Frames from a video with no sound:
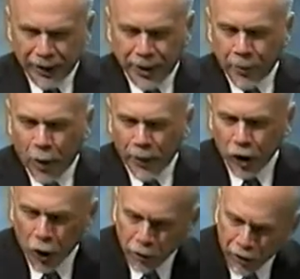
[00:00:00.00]
the moment you
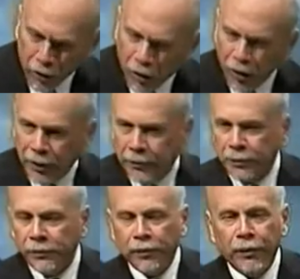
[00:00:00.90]
go through the door.
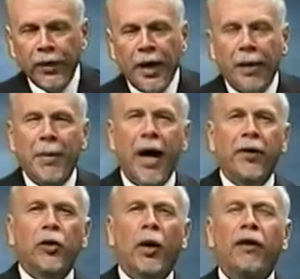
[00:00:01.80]
Matthew
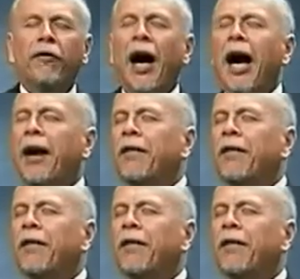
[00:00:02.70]
25,